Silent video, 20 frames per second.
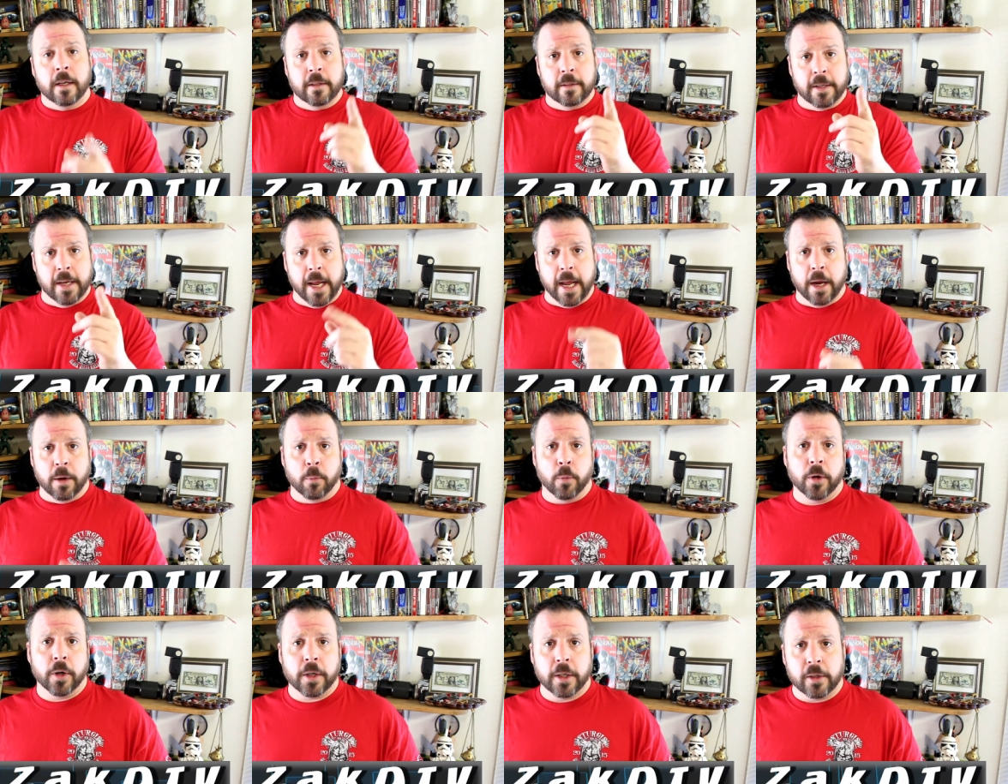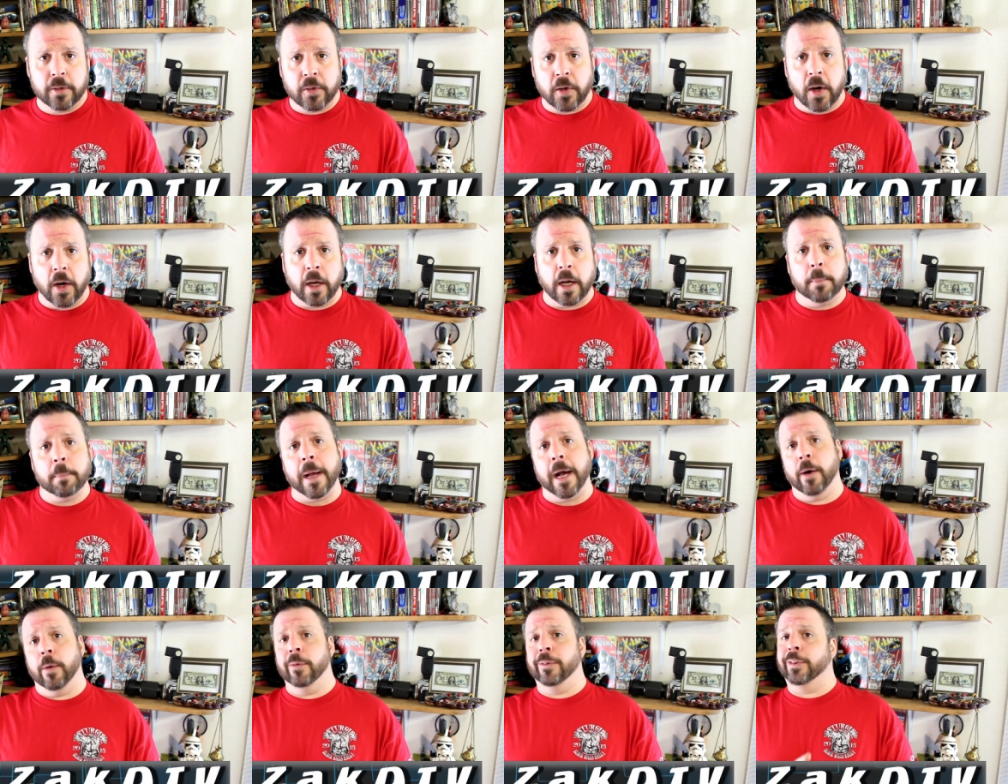Today we're going to talk
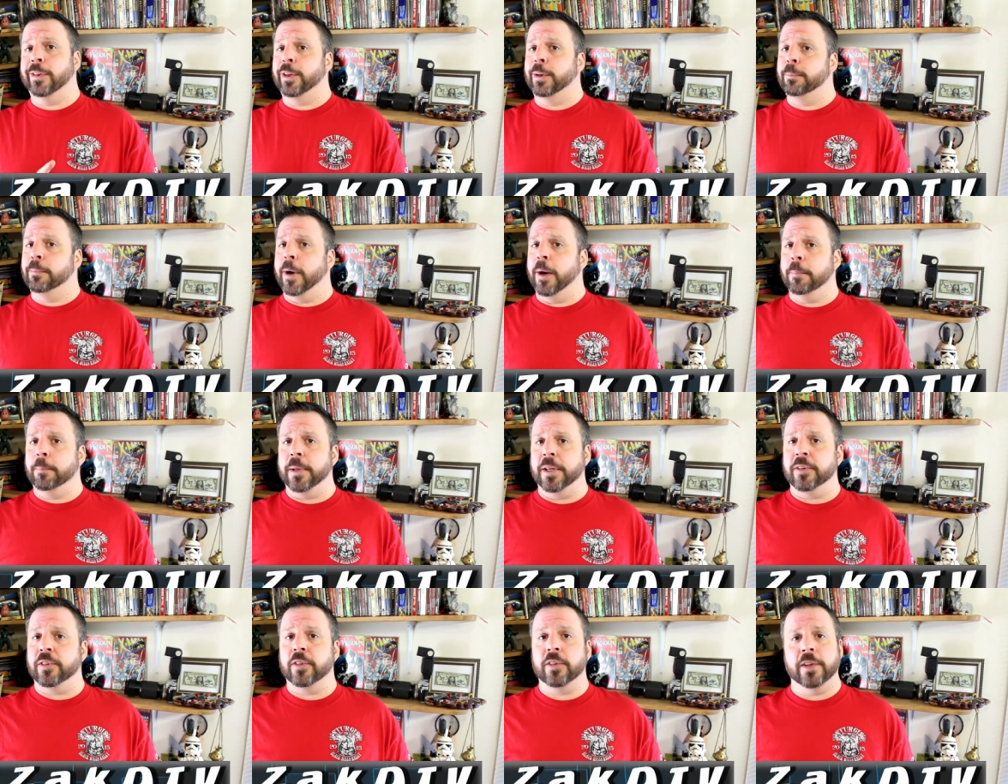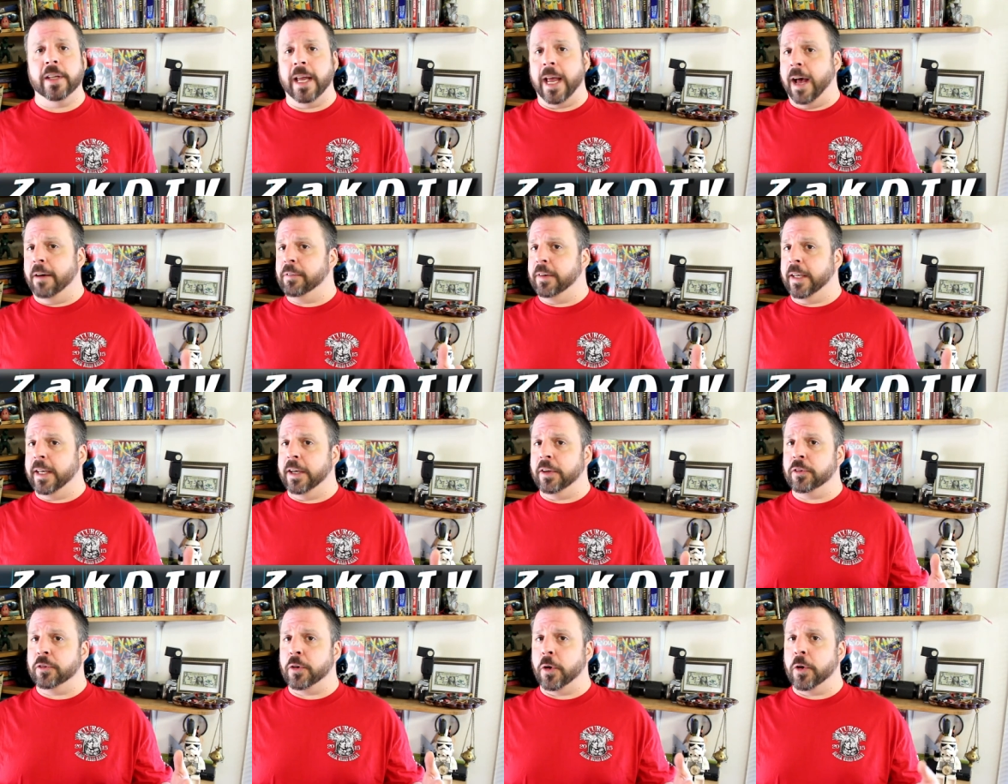about the Muppets. They have a
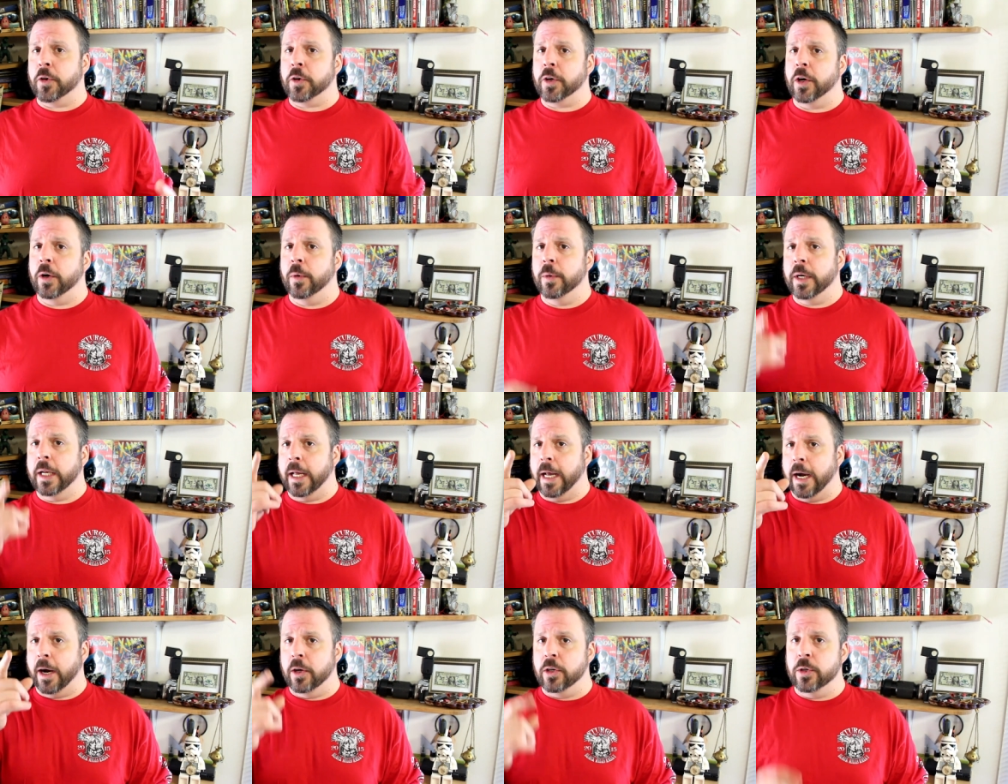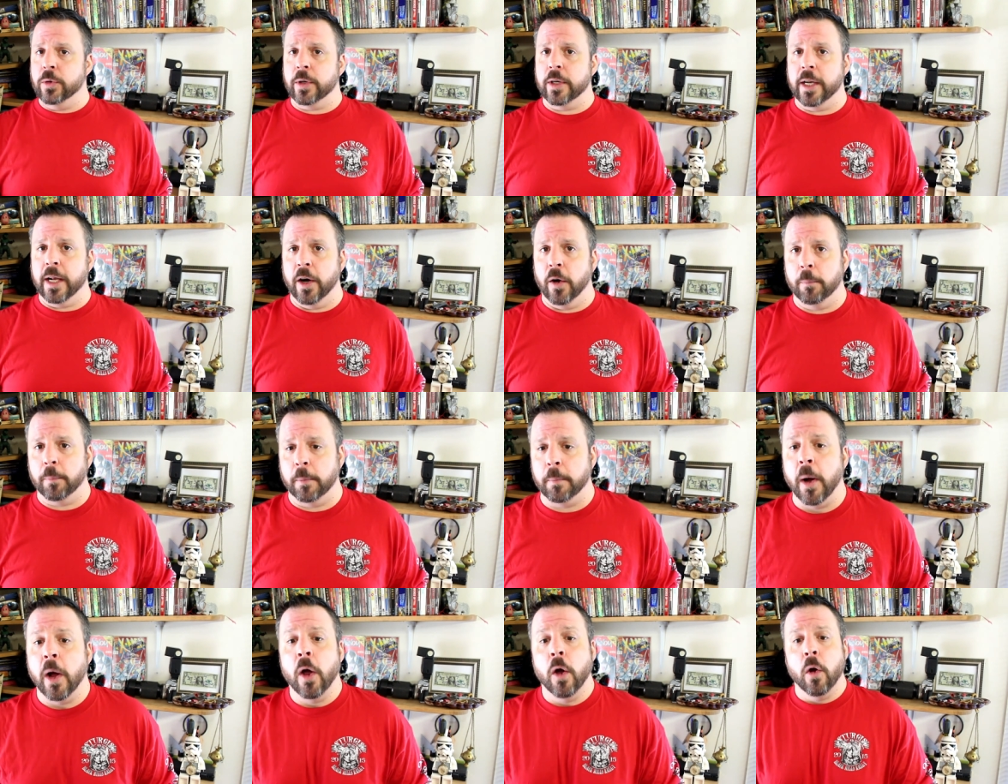Kickstarter going, how you could help
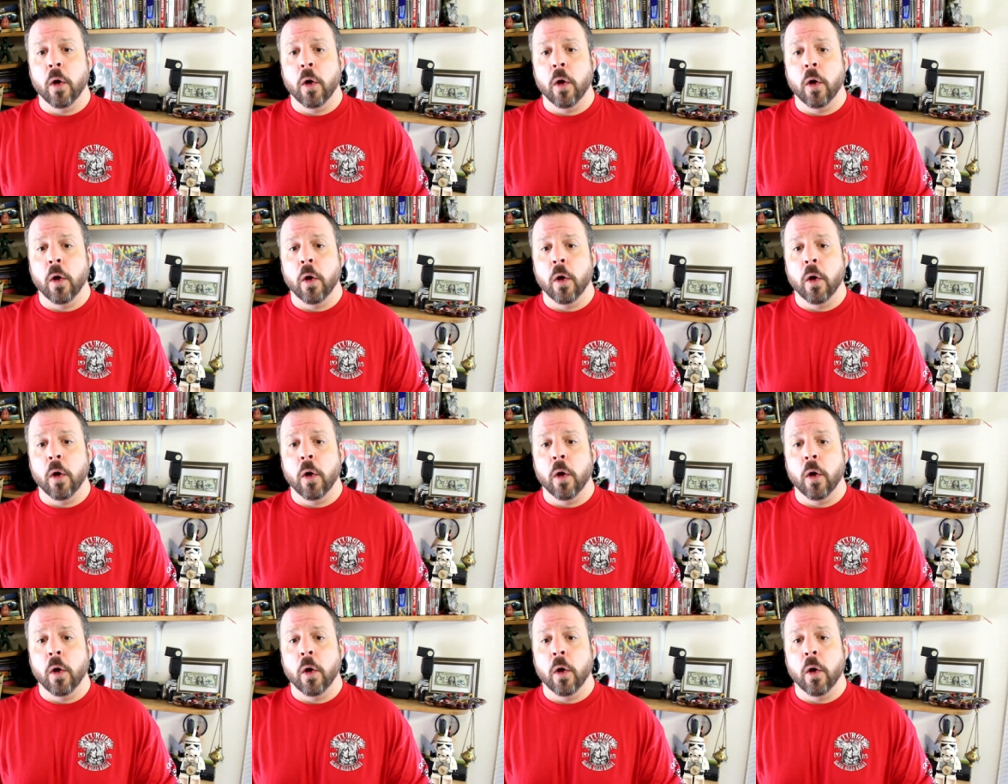them.